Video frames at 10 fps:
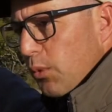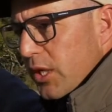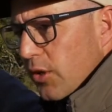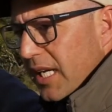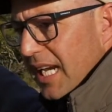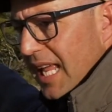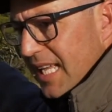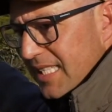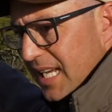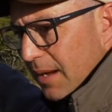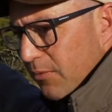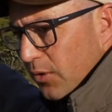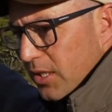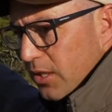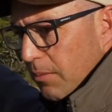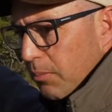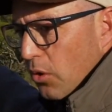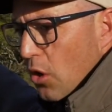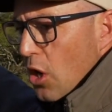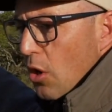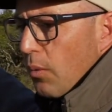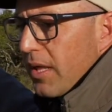we're doing a landscape, for example, we